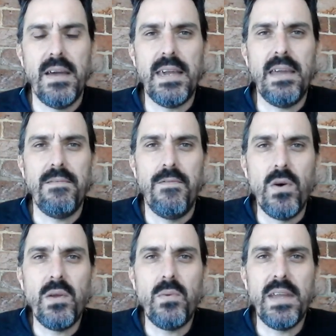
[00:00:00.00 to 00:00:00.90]
again
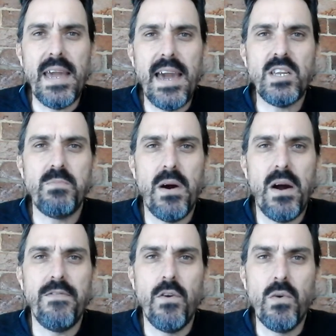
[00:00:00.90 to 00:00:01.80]
40 ring gauge by
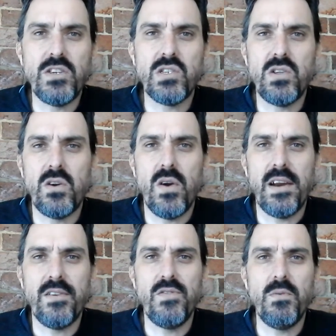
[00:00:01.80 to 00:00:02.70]
4 inch long or
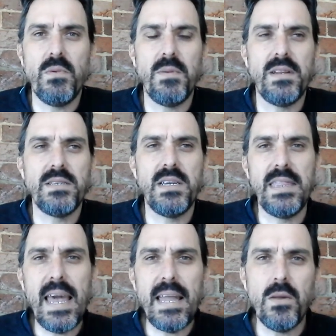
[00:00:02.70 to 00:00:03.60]
102 millimeters. In
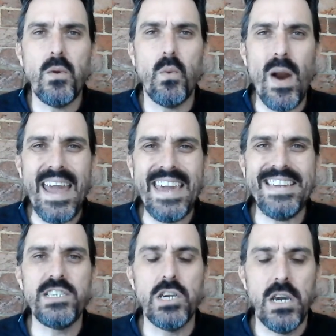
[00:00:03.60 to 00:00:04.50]
that
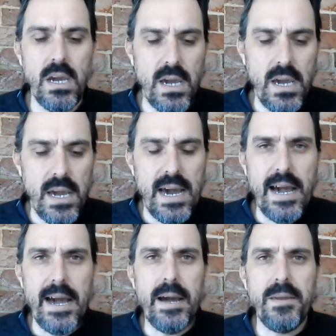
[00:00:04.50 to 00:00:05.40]
range,
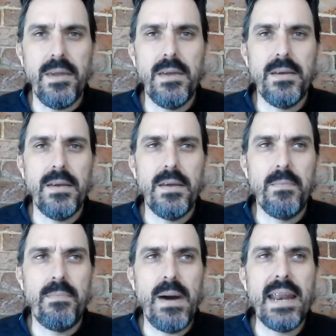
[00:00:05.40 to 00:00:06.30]

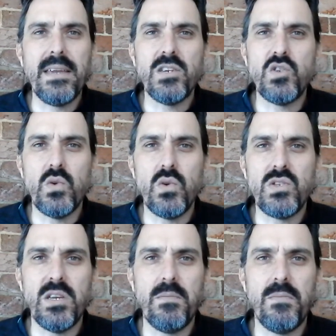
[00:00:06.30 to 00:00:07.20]
Partagas
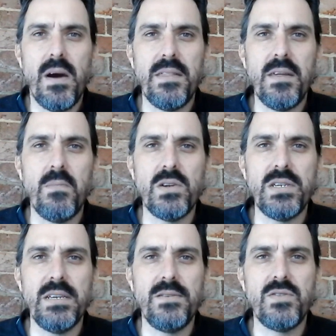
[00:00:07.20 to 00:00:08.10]
shorts and I think
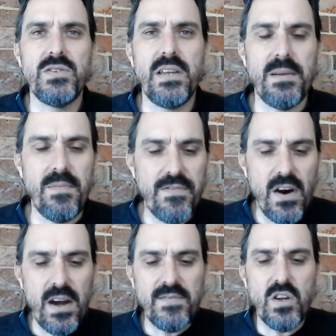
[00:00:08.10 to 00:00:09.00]
Monte Cristo No.
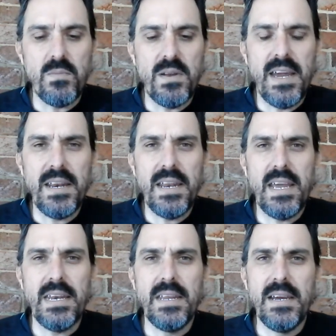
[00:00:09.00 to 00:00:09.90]
5s dominate.
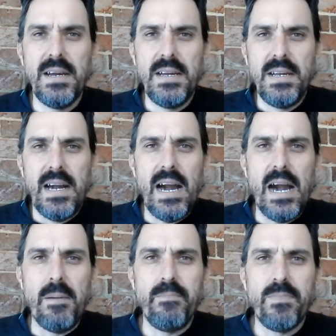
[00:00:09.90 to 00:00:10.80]
And
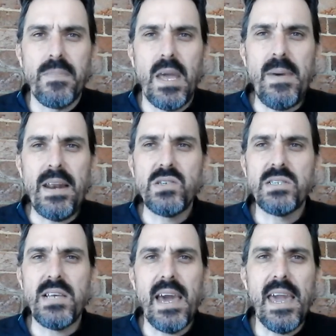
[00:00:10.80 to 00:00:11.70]
Habanos
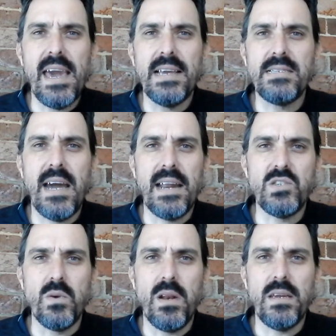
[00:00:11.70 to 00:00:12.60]
SA has started
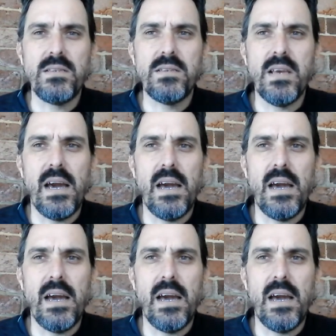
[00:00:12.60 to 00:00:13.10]
to release